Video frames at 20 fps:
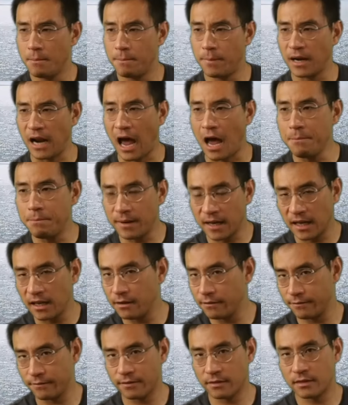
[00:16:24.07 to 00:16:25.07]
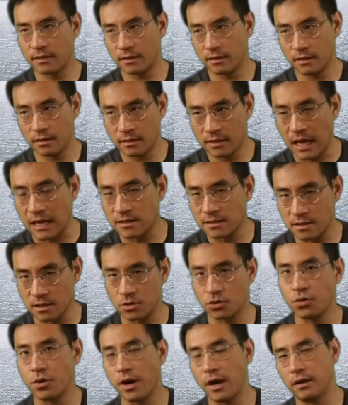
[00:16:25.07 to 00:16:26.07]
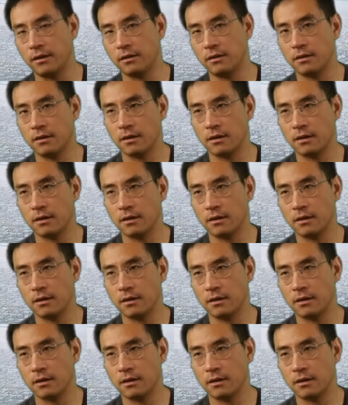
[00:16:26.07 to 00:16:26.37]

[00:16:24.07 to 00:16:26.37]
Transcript: But I believe that's the trend.